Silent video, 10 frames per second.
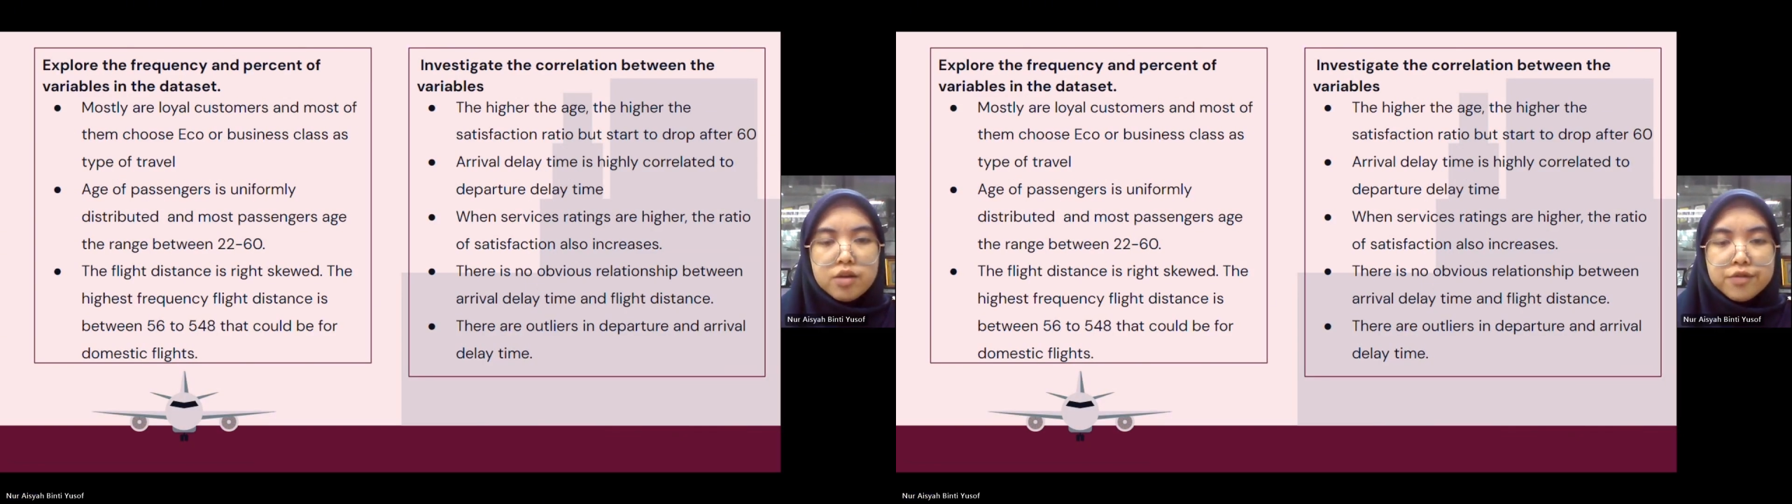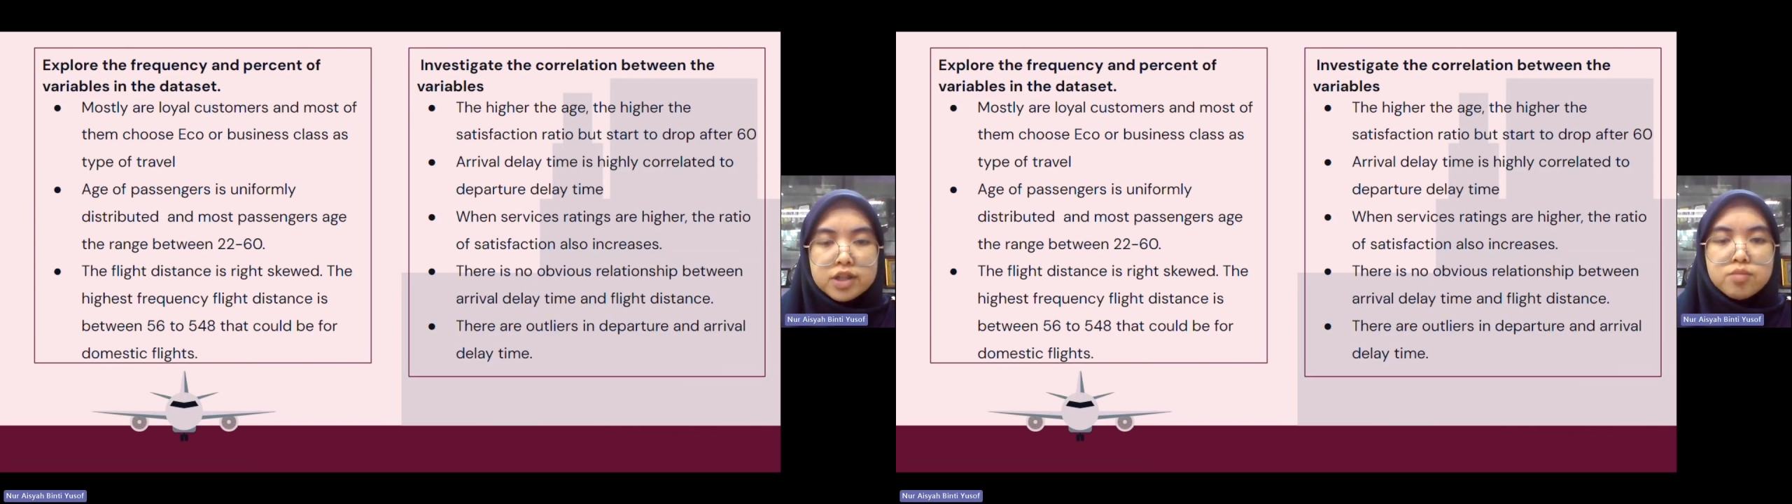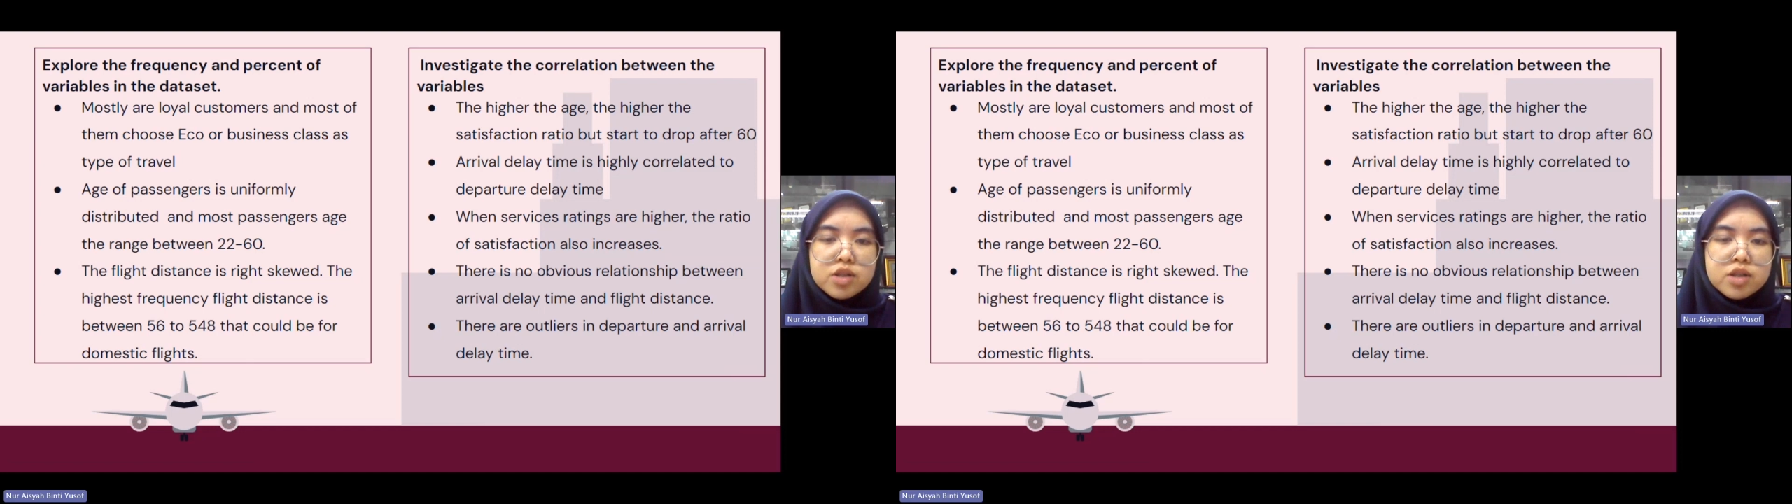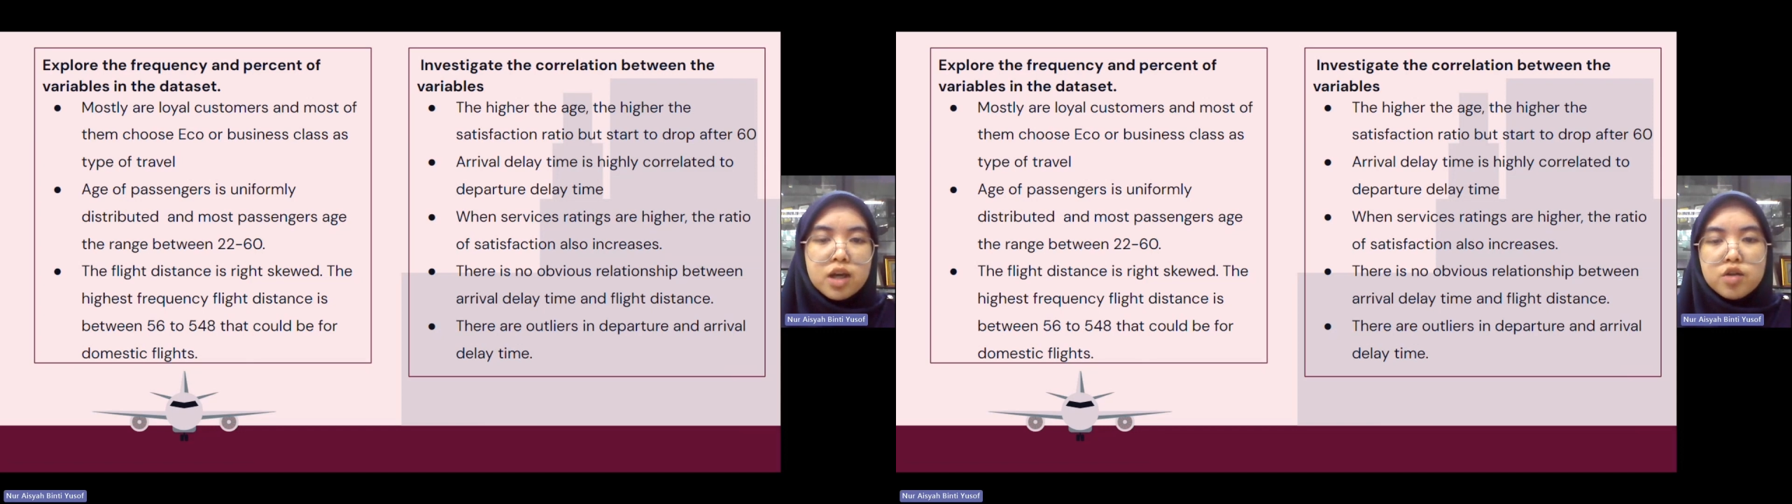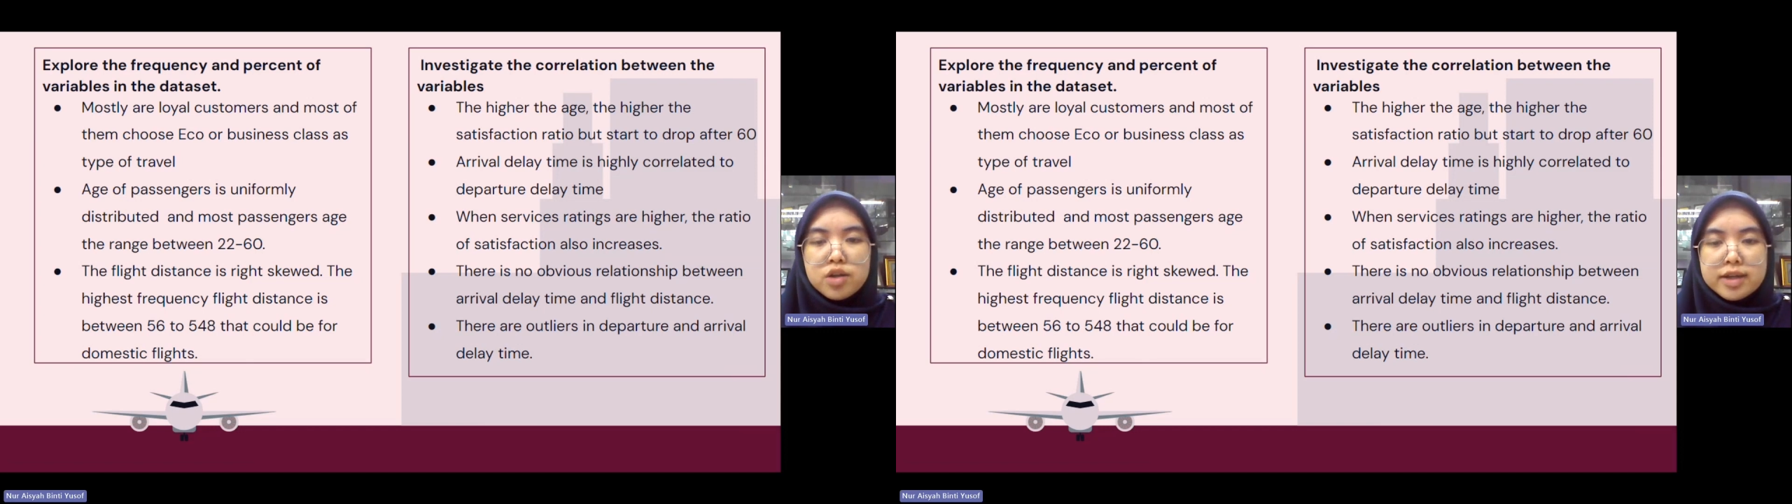First, mostly
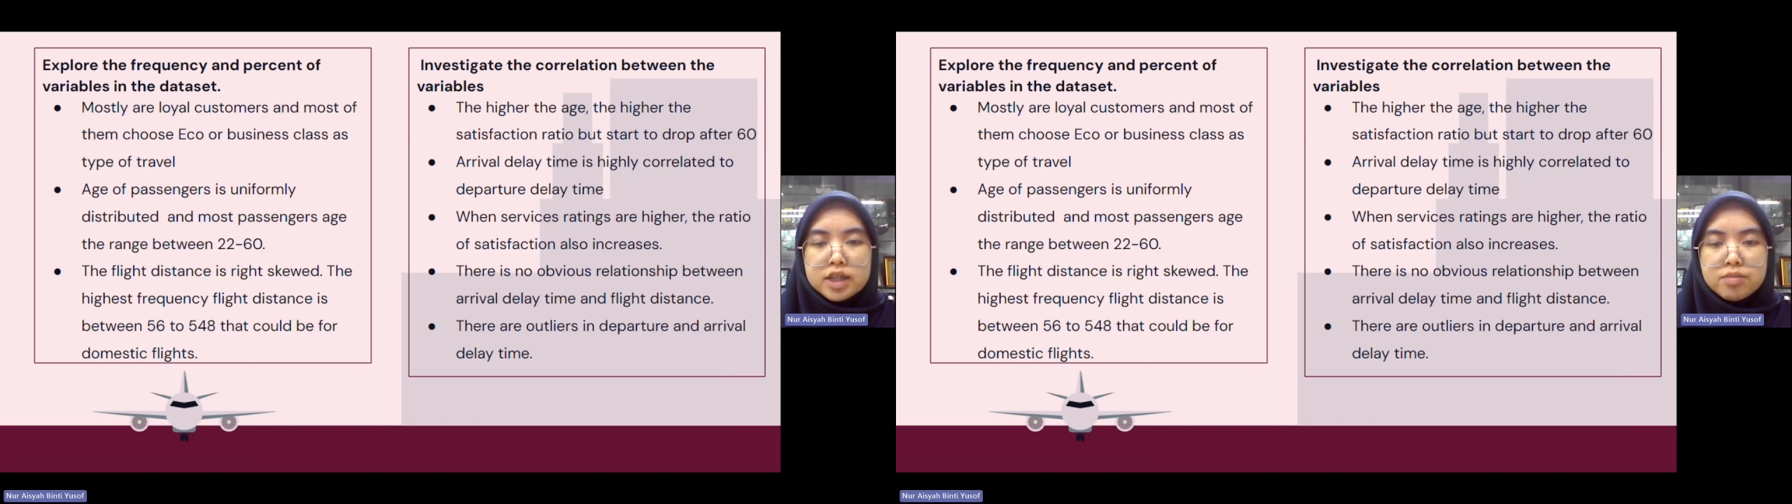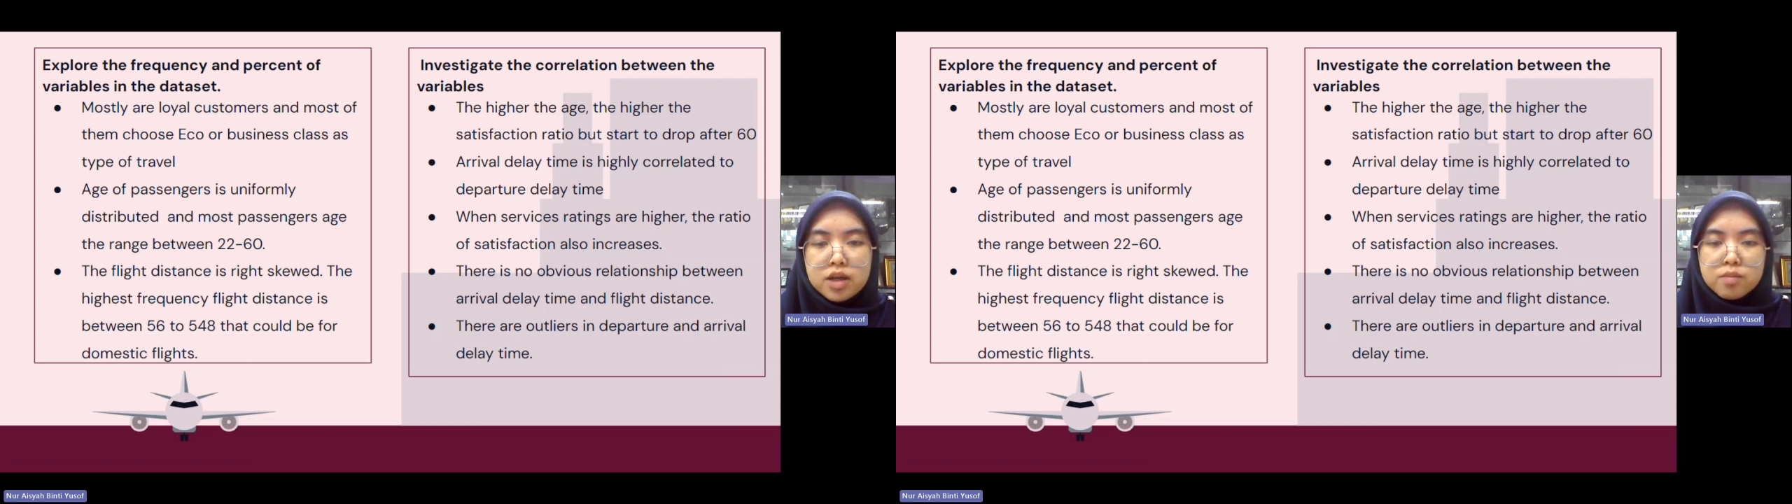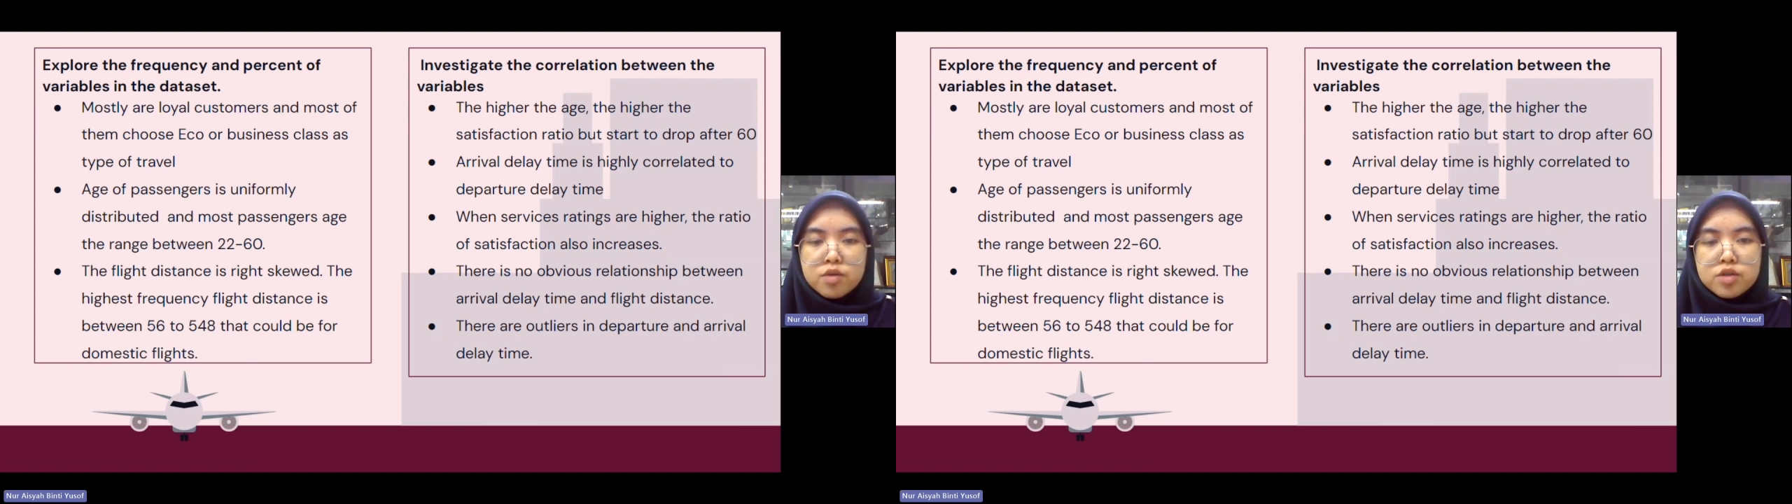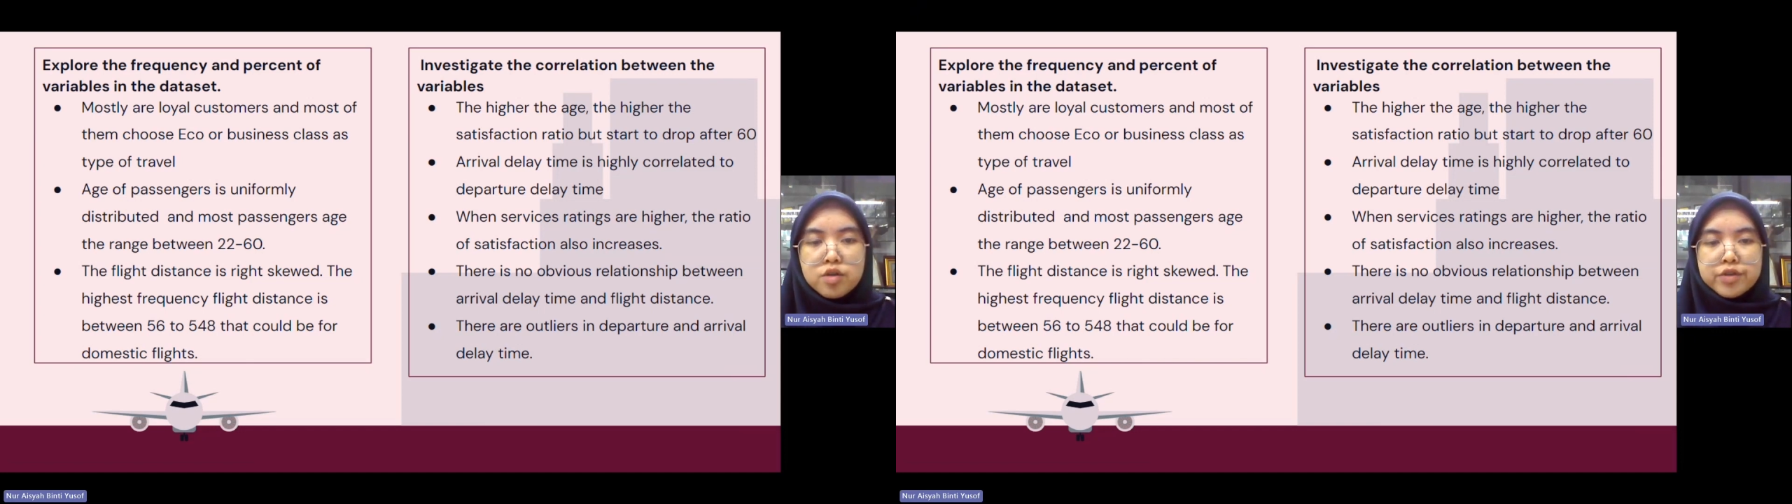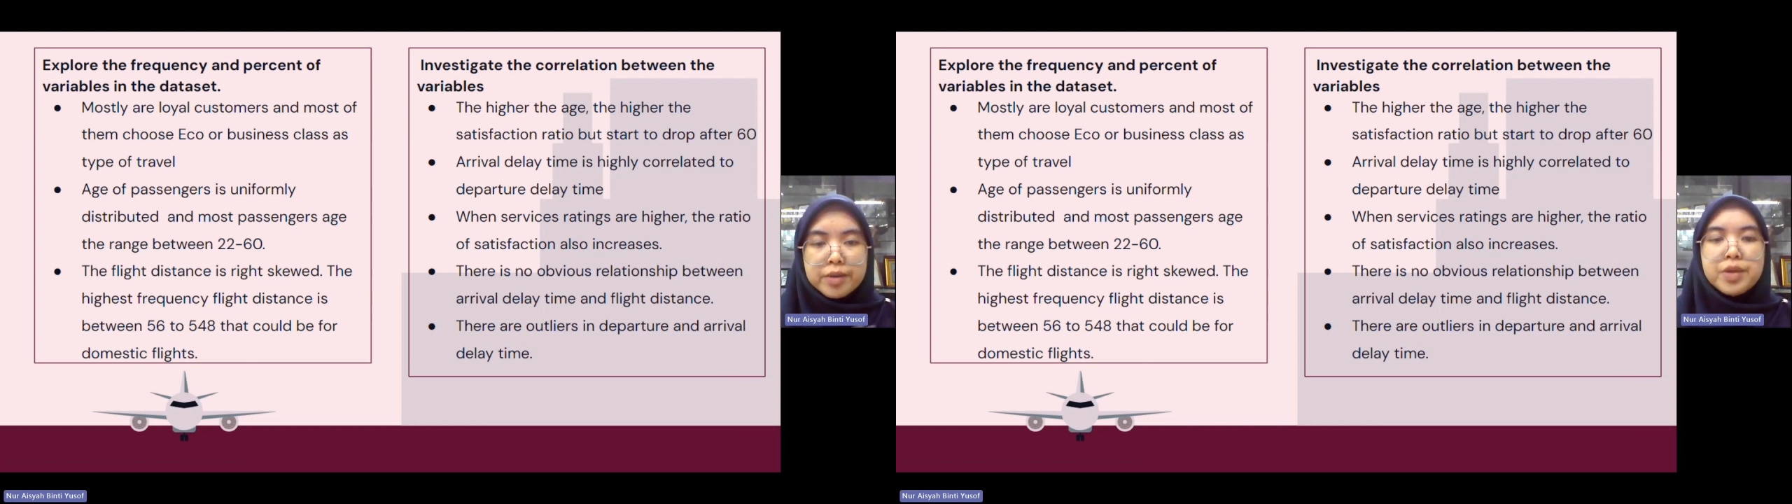are loyal customer and most
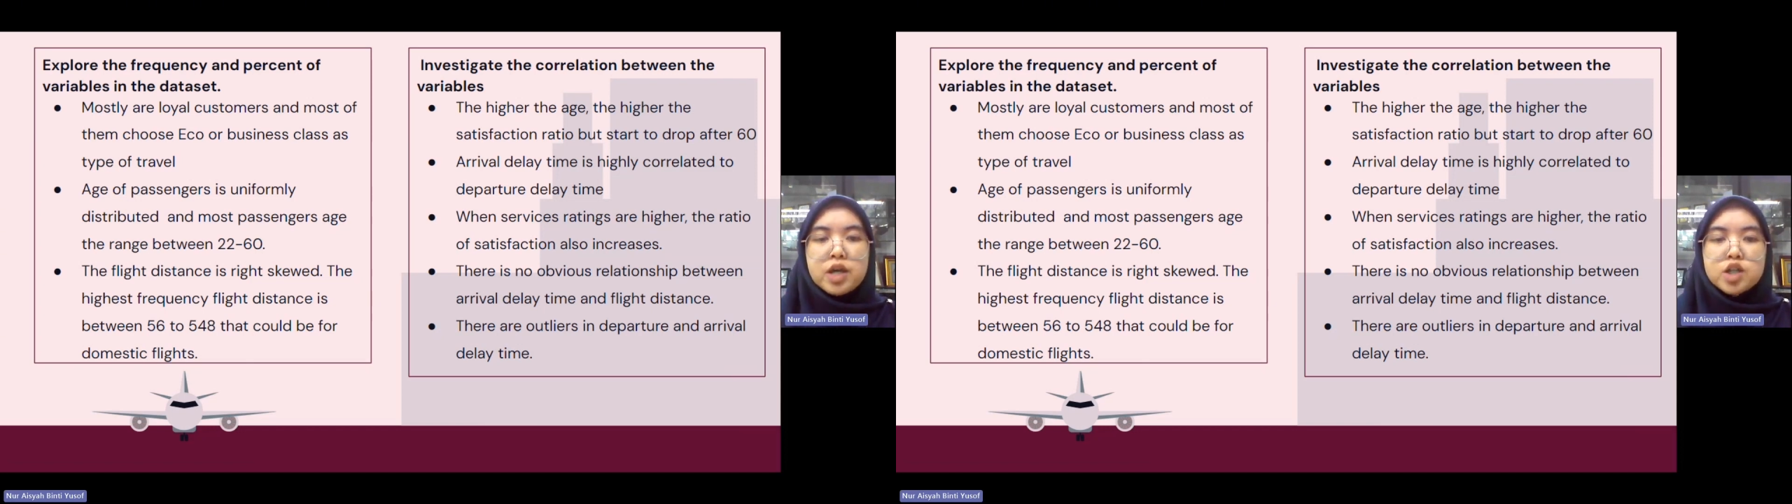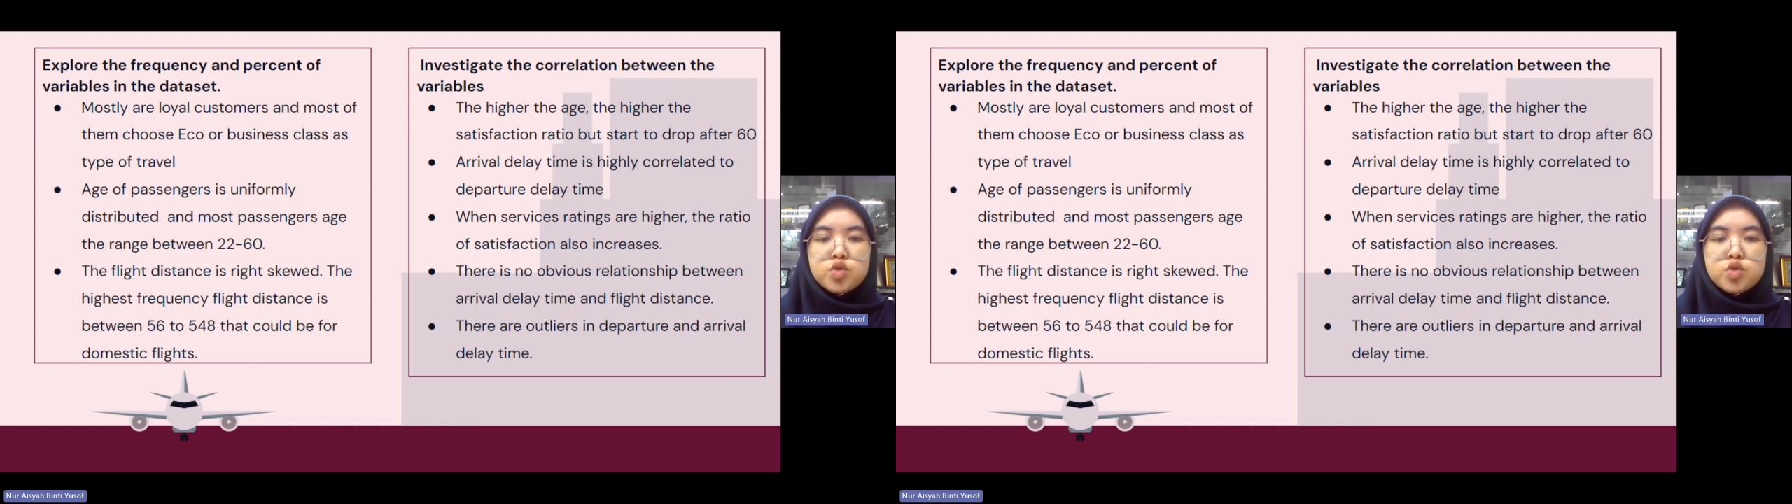of them